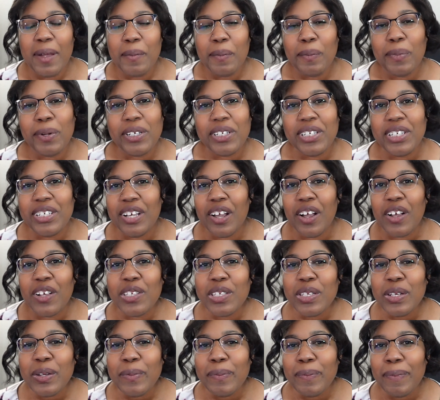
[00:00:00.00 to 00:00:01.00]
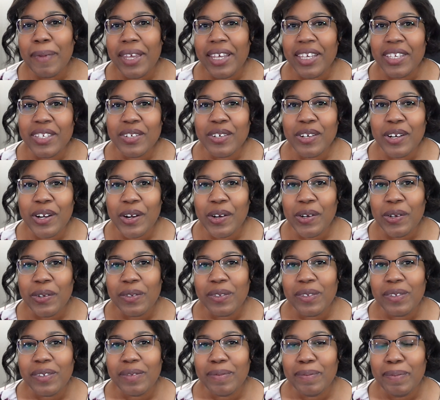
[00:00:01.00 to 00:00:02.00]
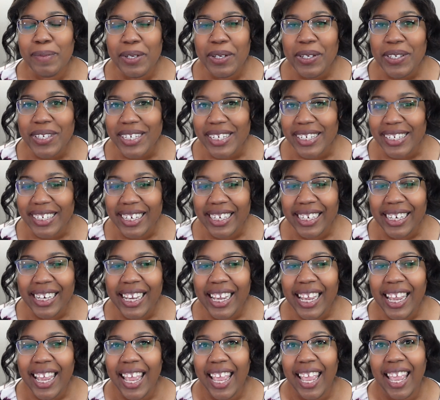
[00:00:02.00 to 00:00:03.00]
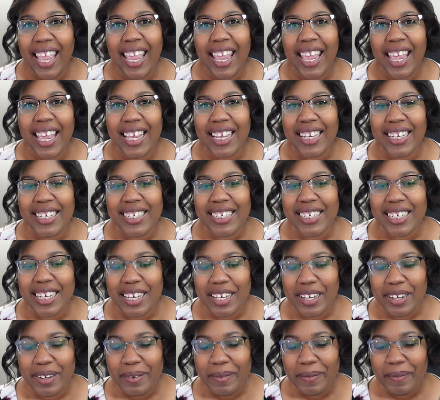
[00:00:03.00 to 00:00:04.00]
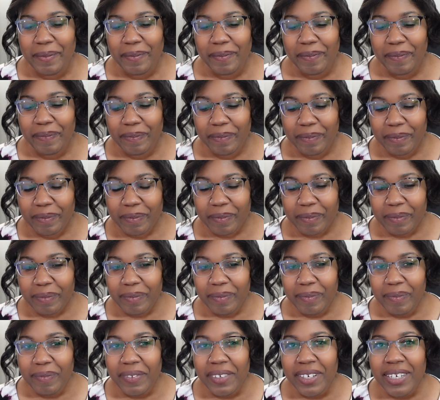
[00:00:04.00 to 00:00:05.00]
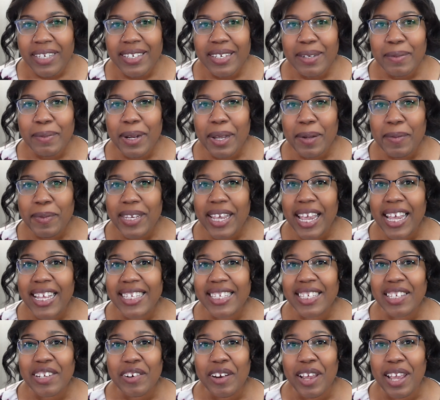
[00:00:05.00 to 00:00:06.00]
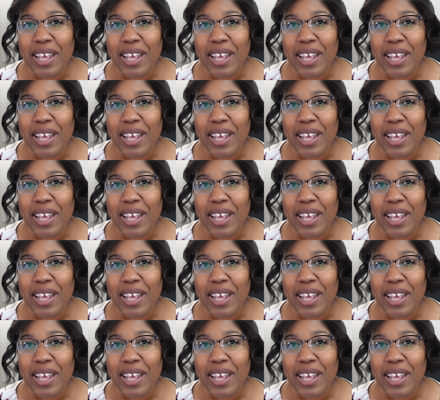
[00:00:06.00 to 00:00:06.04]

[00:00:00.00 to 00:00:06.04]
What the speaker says: but she also makes her own music and sometimes adds a little